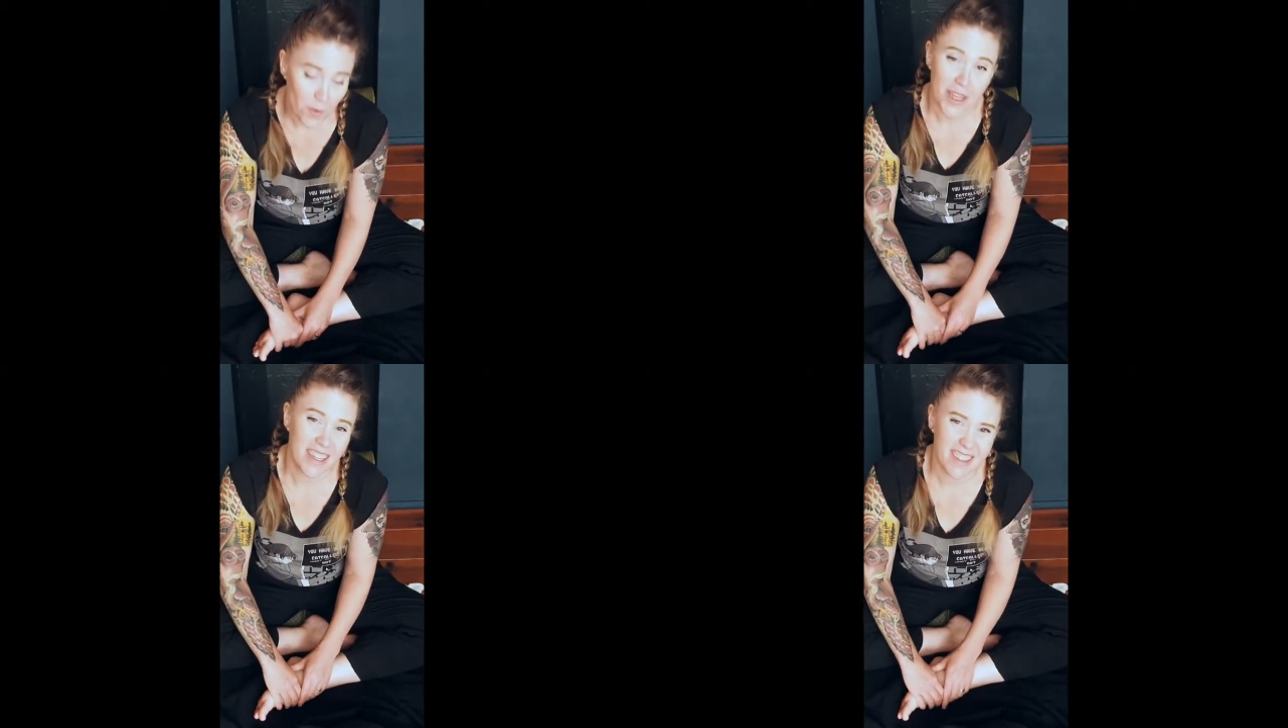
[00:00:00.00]

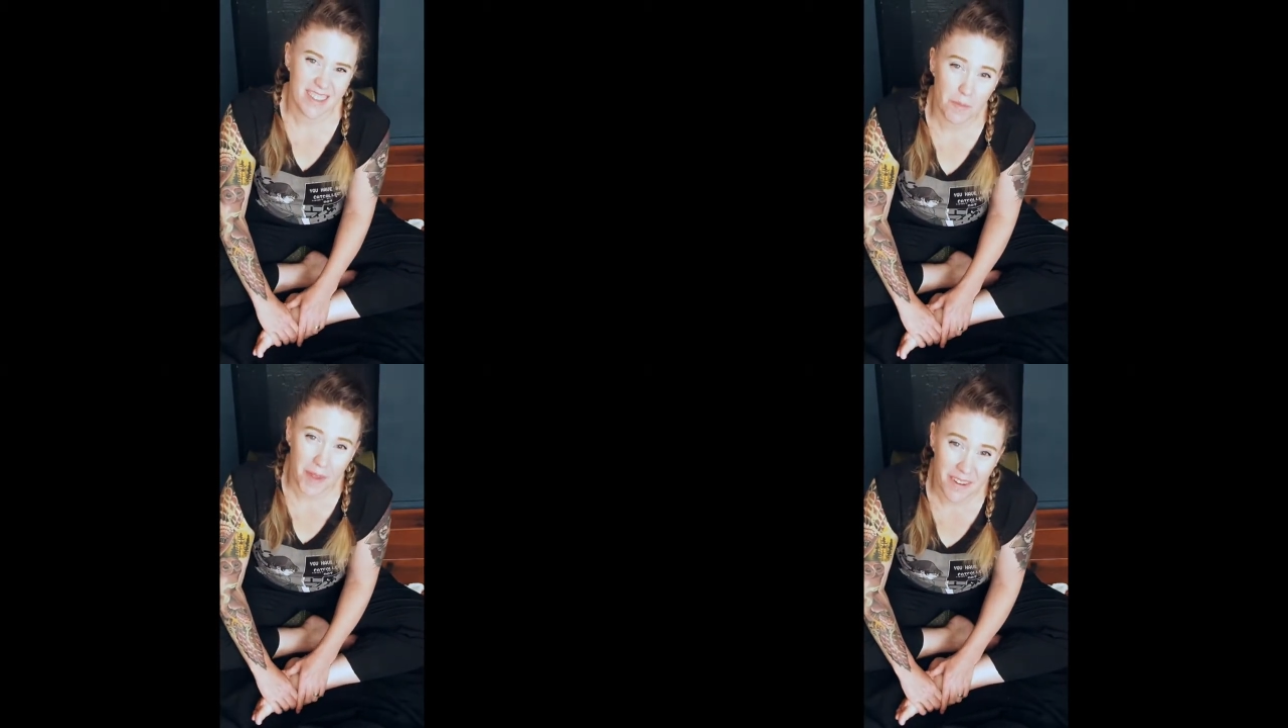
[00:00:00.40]
It
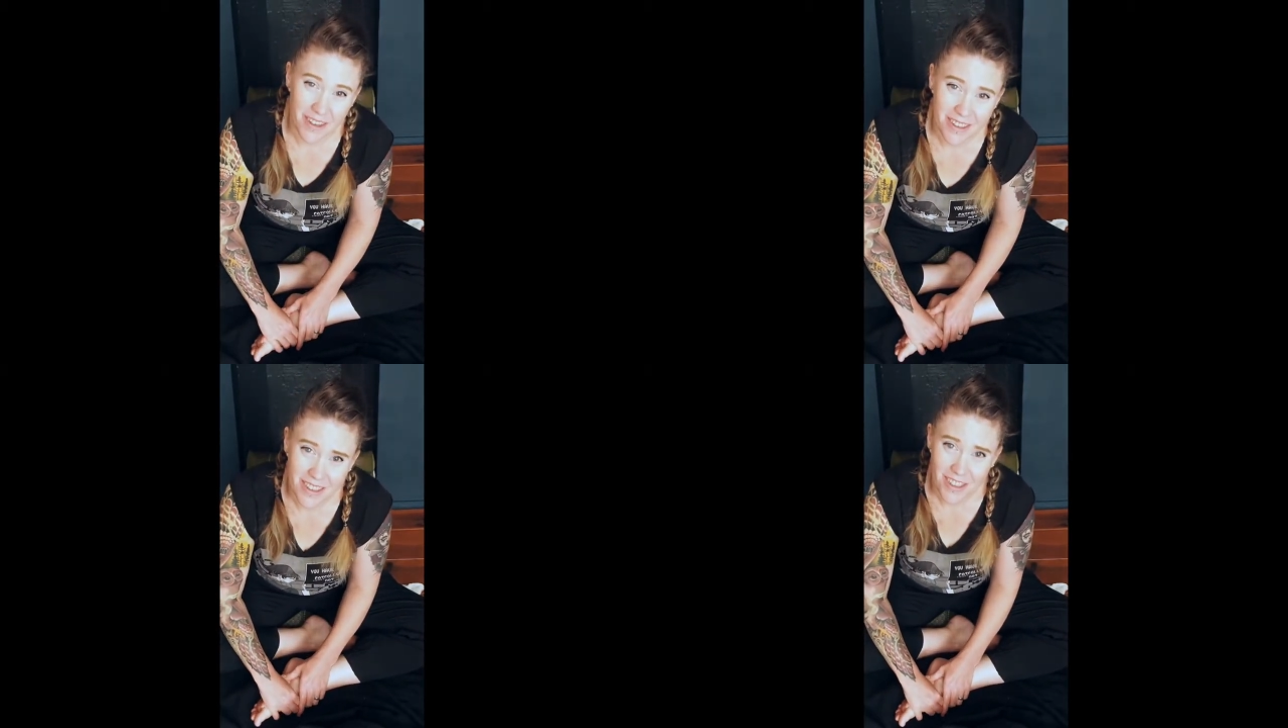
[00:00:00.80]
doesn't matter.
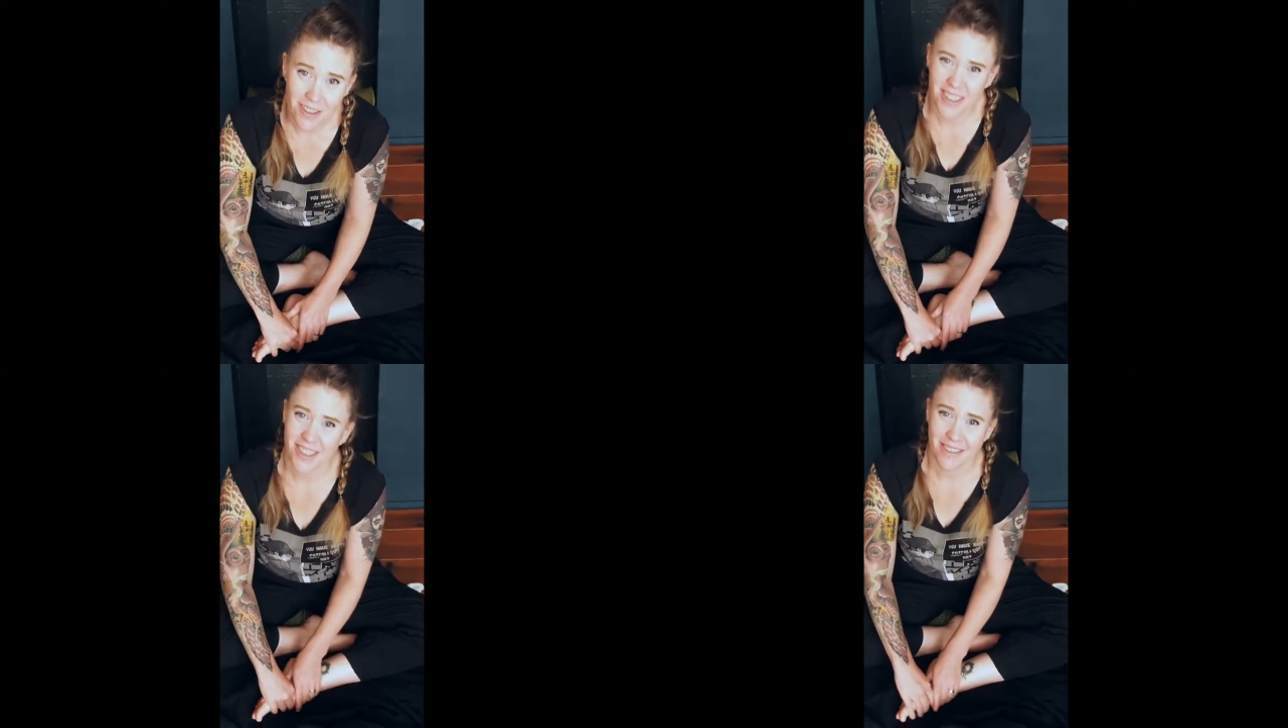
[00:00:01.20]
You'll
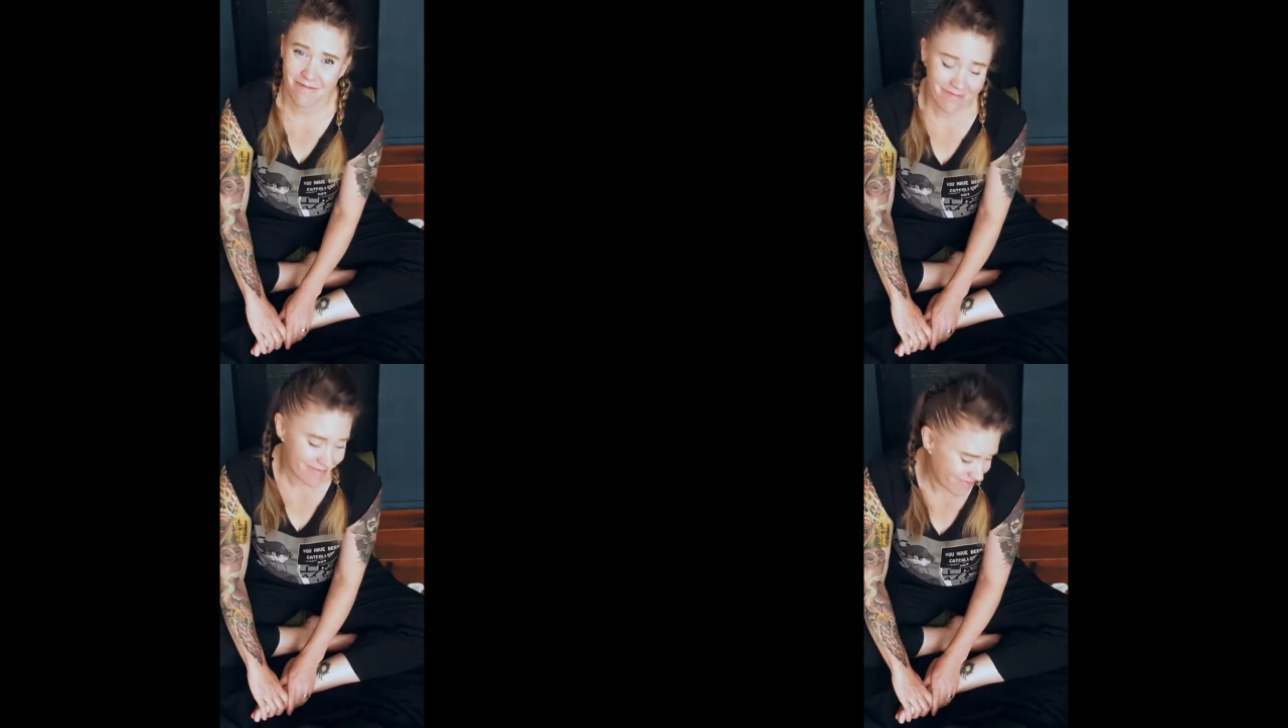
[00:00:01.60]
learn.
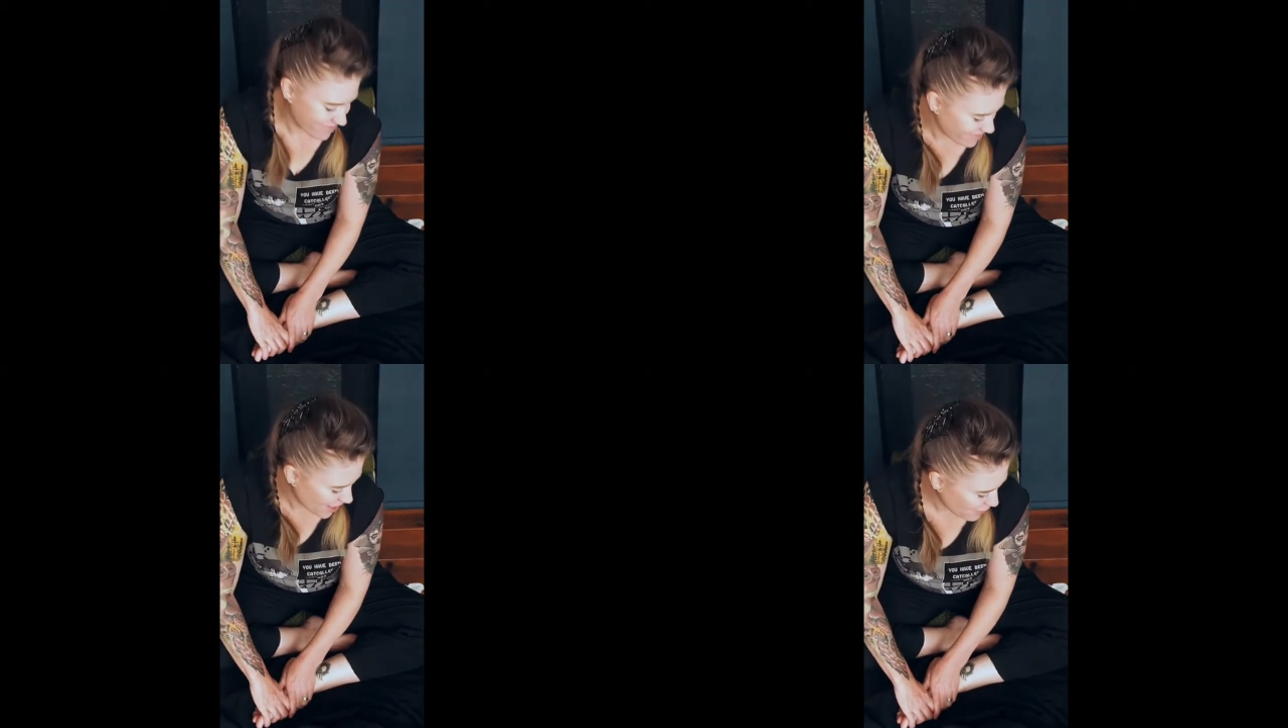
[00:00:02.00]

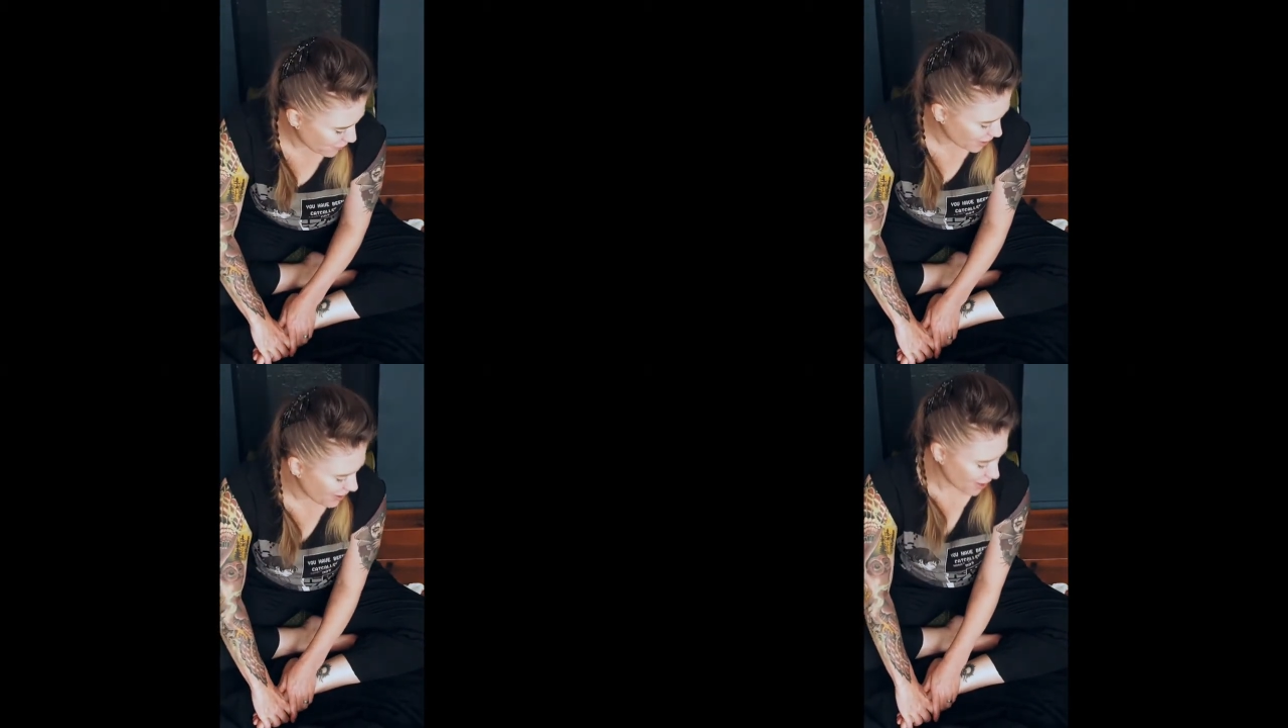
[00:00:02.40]
You'll
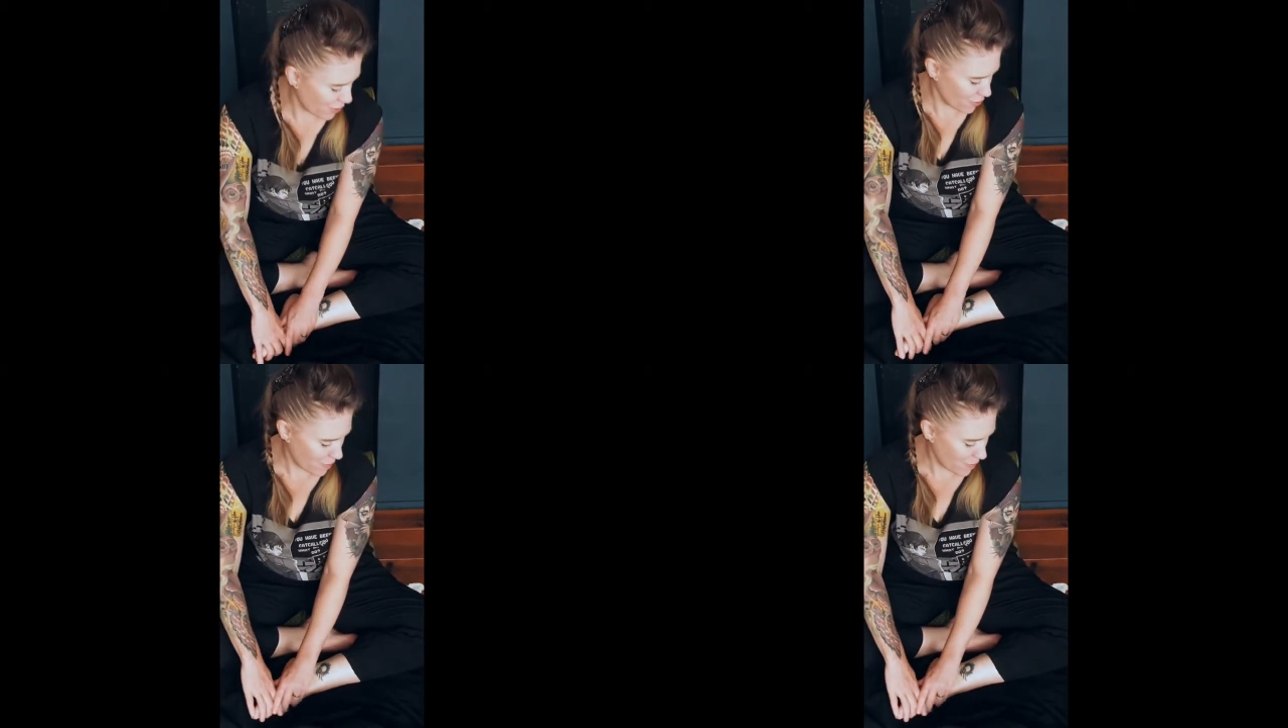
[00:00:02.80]
figure out your own